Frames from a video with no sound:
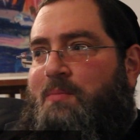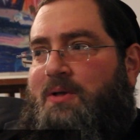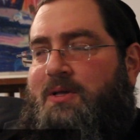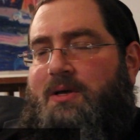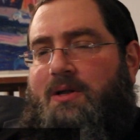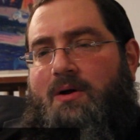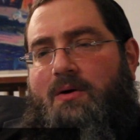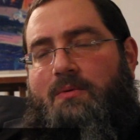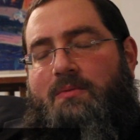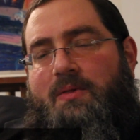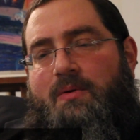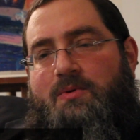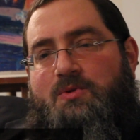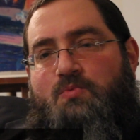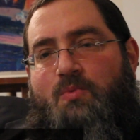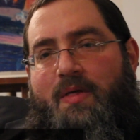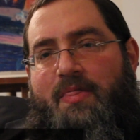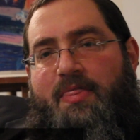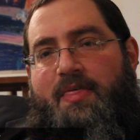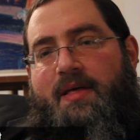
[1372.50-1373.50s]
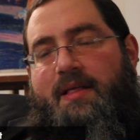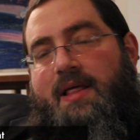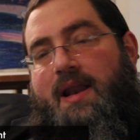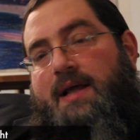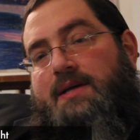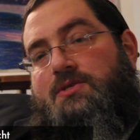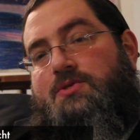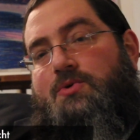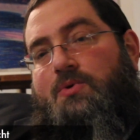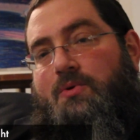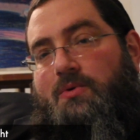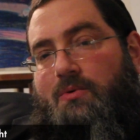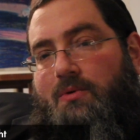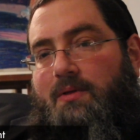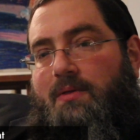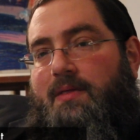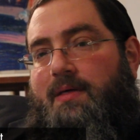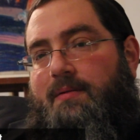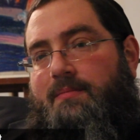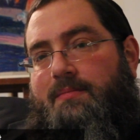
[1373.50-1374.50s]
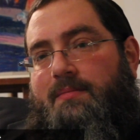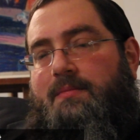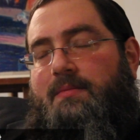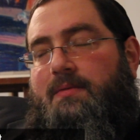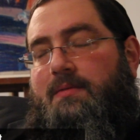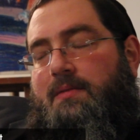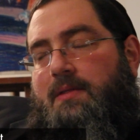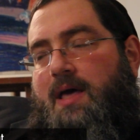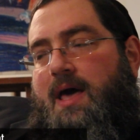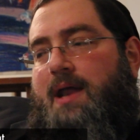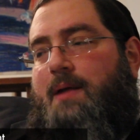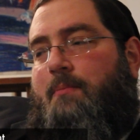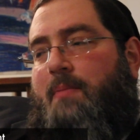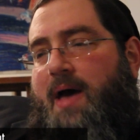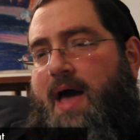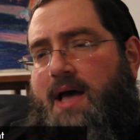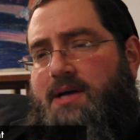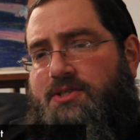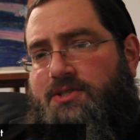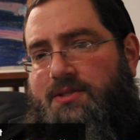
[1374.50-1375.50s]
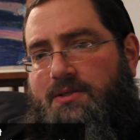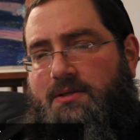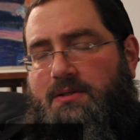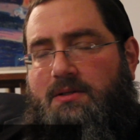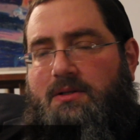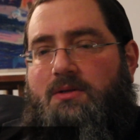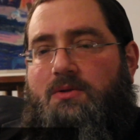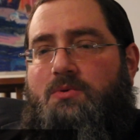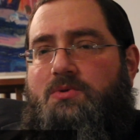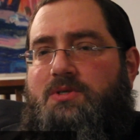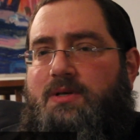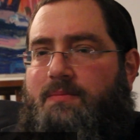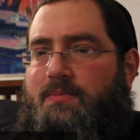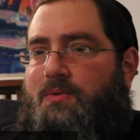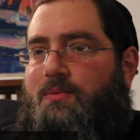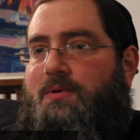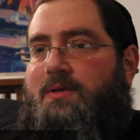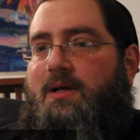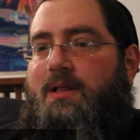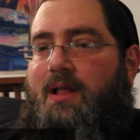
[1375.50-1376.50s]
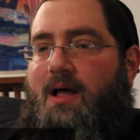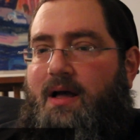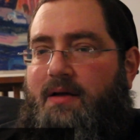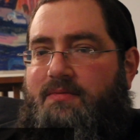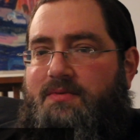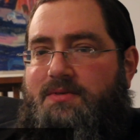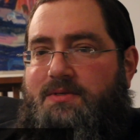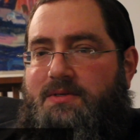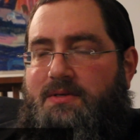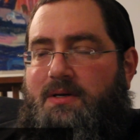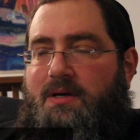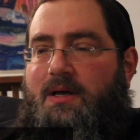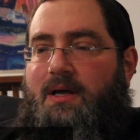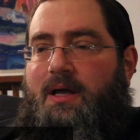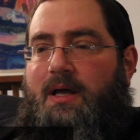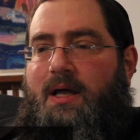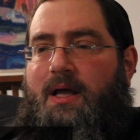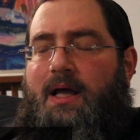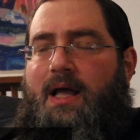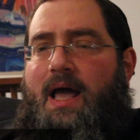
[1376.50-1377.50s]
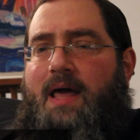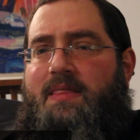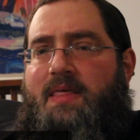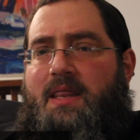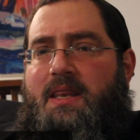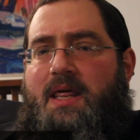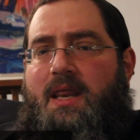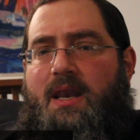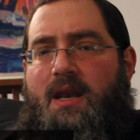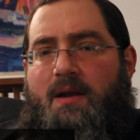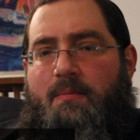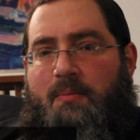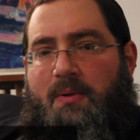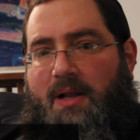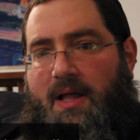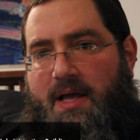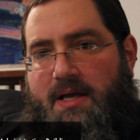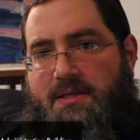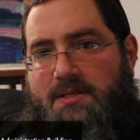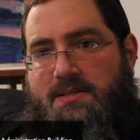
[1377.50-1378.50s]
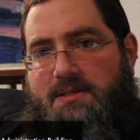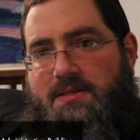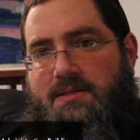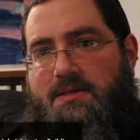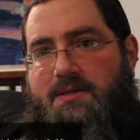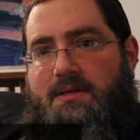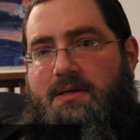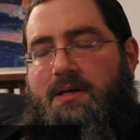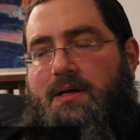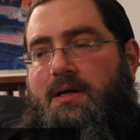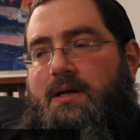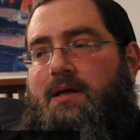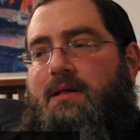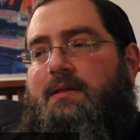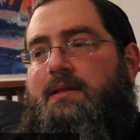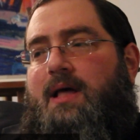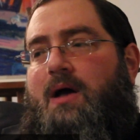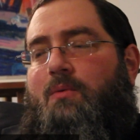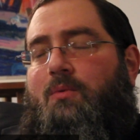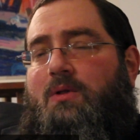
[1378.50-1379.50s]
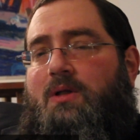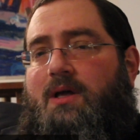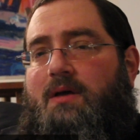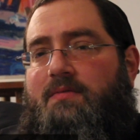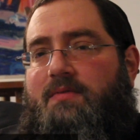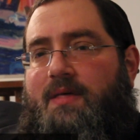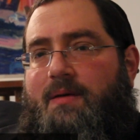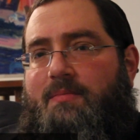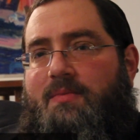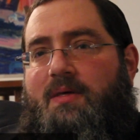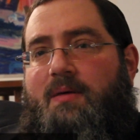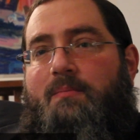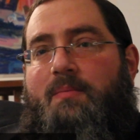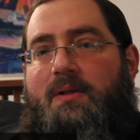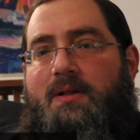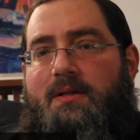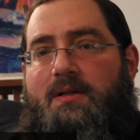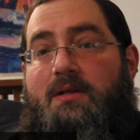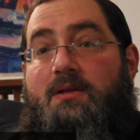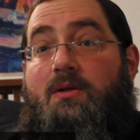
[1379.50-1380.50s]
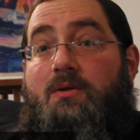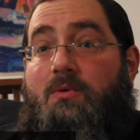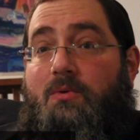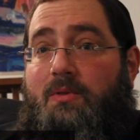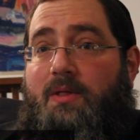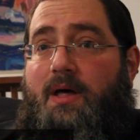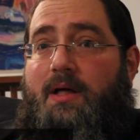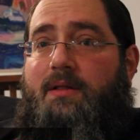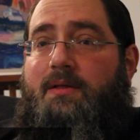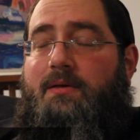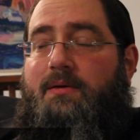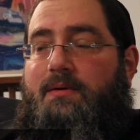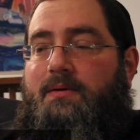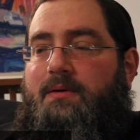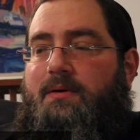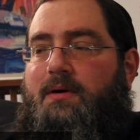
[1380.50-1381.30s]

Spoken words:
But there was one thing that I saw in all of them. They had a passion to do something with their lives. And they needed a place that will give them the ability to do that.